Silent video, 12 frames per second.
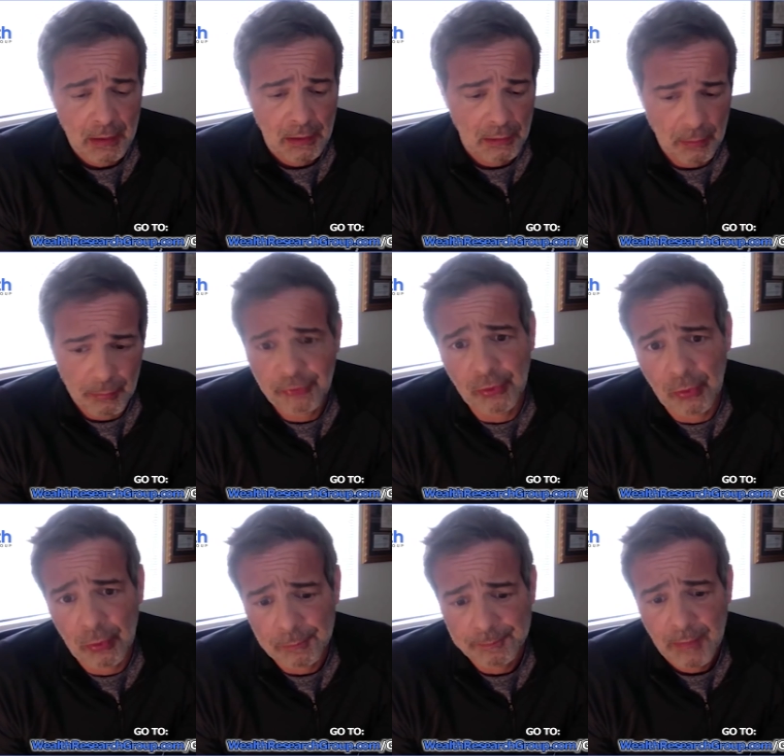Number
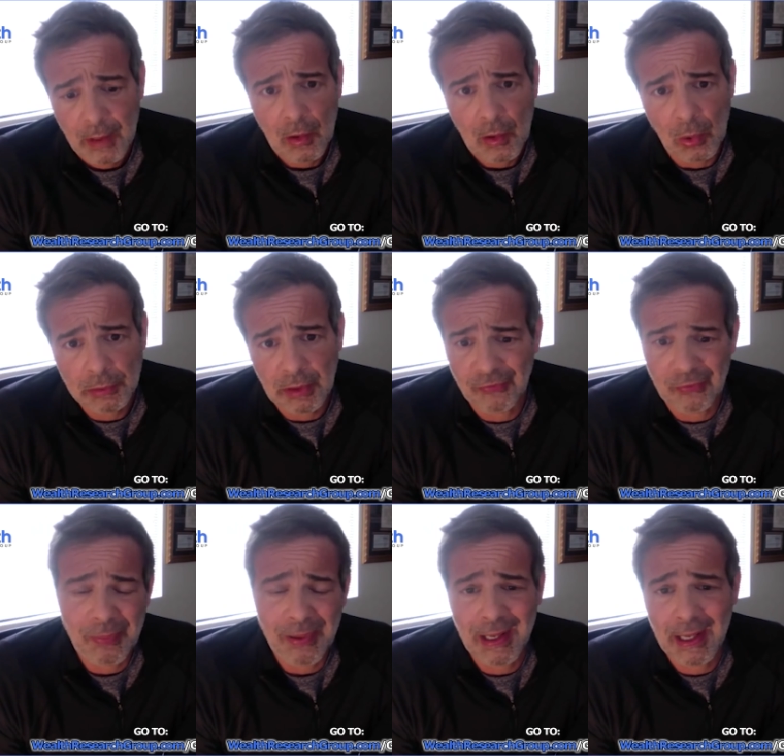two, gold doesn't
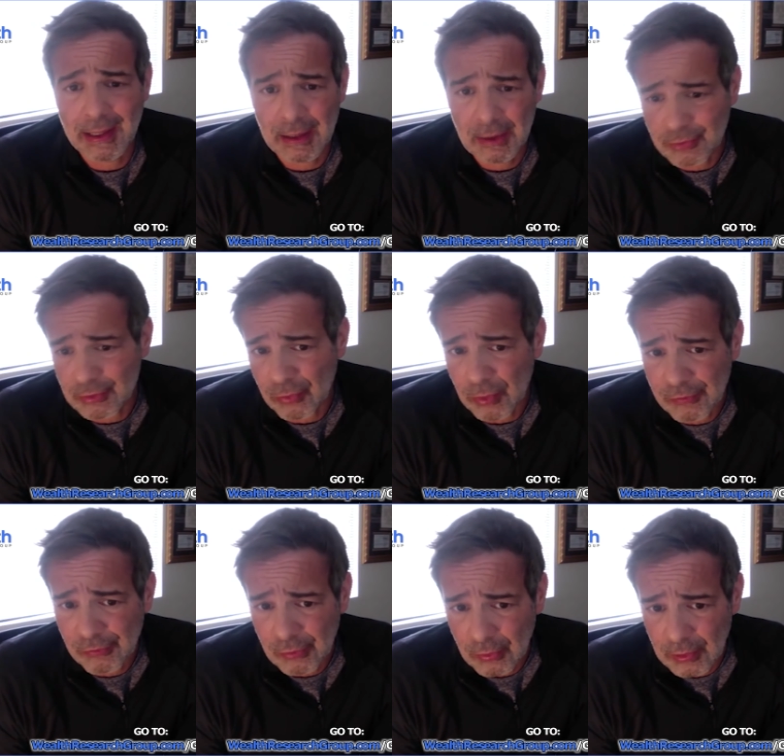pay any interest
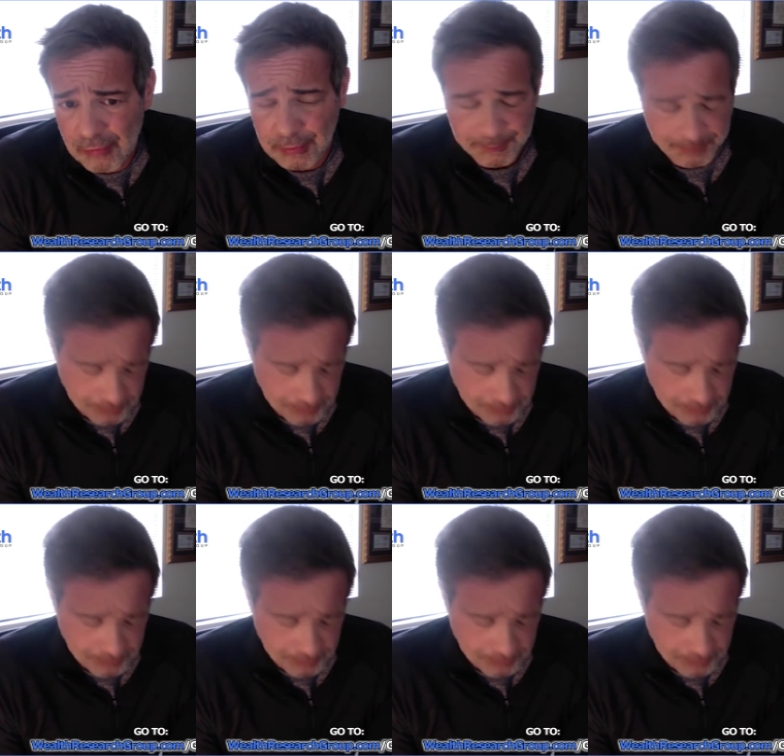whatsoever.